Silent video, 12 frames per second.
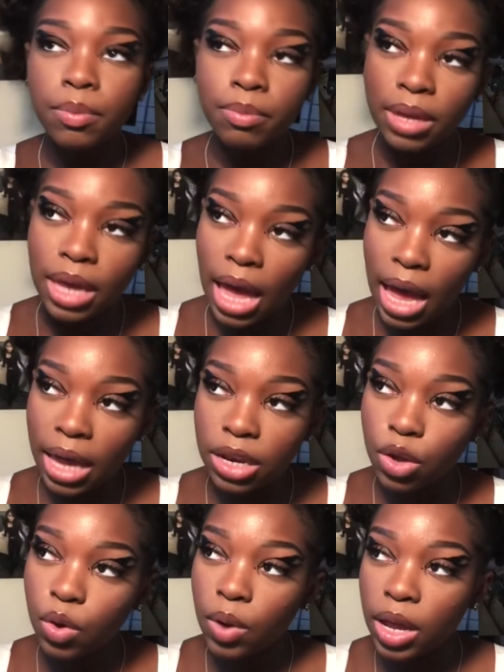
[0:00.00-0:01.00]
Behind
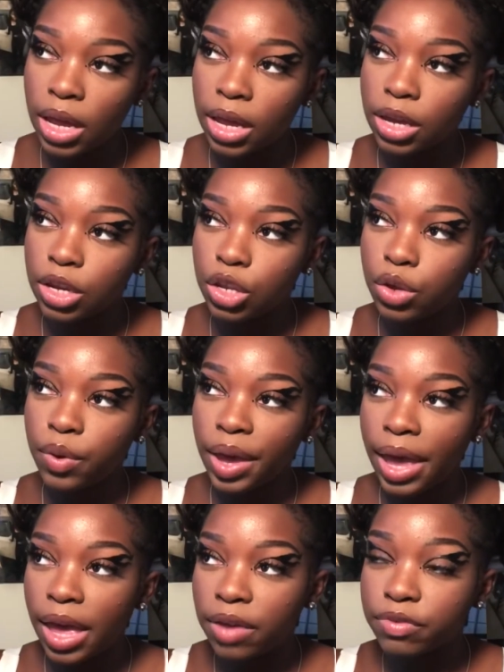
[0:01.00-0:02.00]
the quad, you
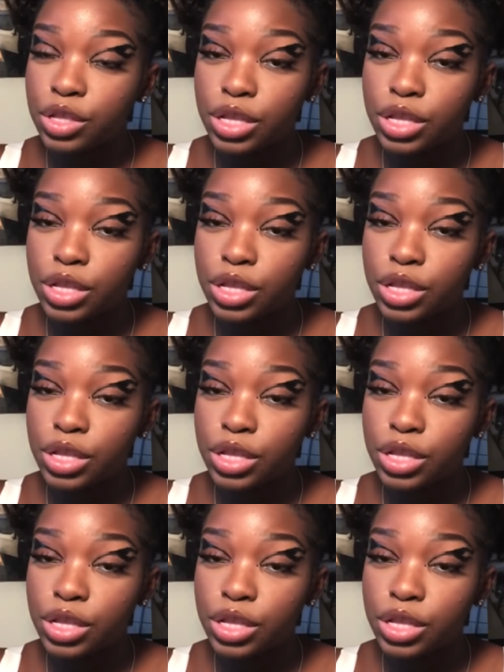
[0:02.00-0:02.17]
have